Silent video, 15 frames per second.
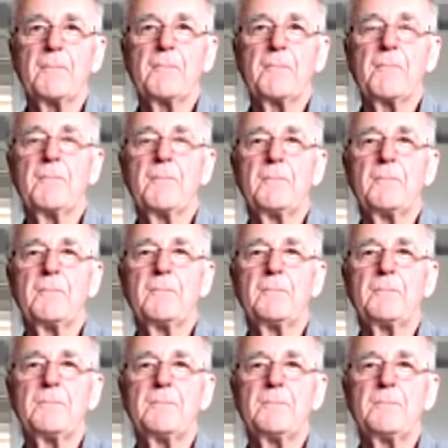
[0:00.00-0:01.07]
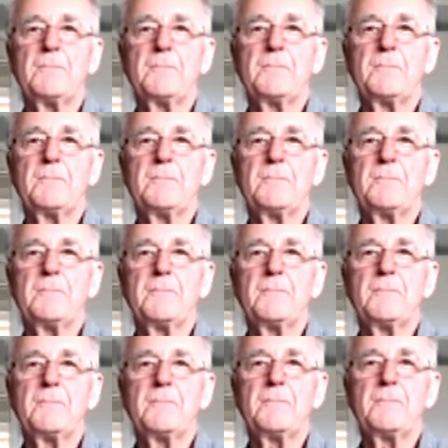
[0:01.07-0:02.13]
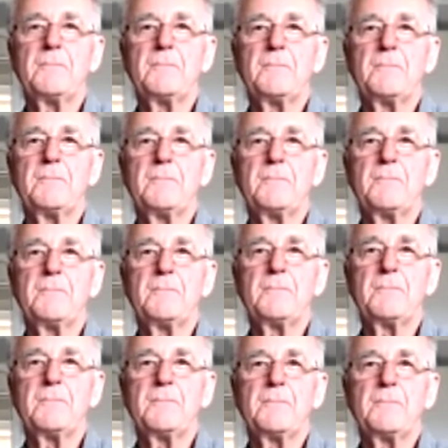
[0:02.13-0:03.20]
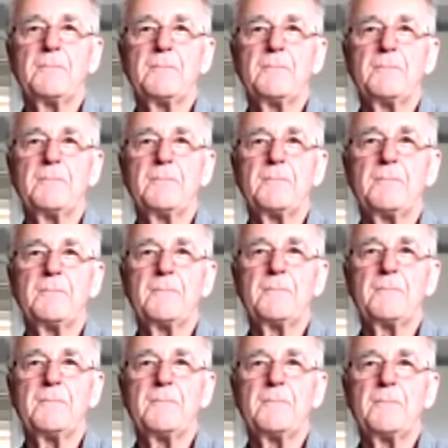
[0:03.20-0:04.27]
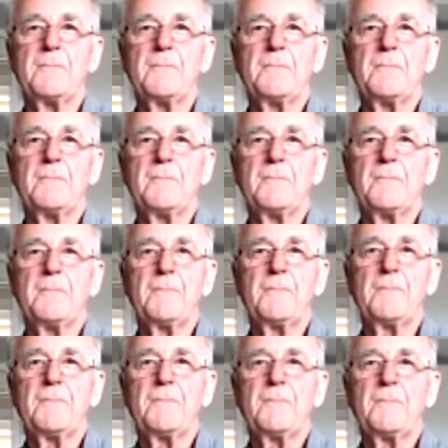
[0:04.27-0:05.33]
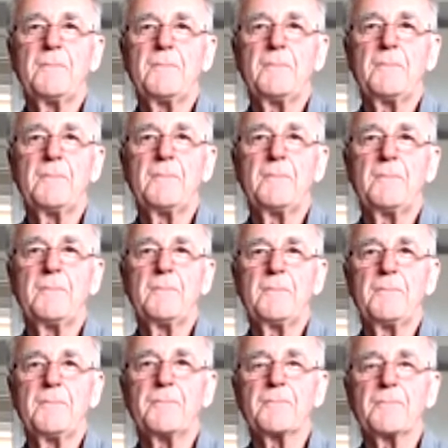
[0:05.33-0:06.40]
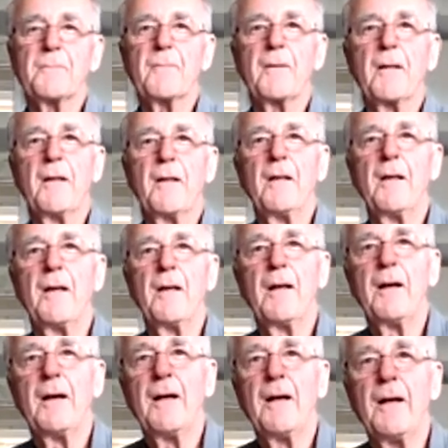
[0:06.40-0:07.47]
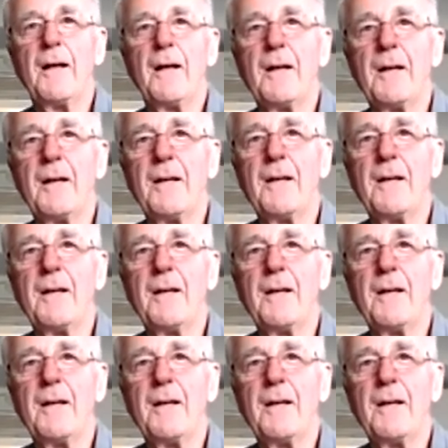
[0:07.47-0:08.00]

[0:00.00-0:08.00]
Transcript: [no speech]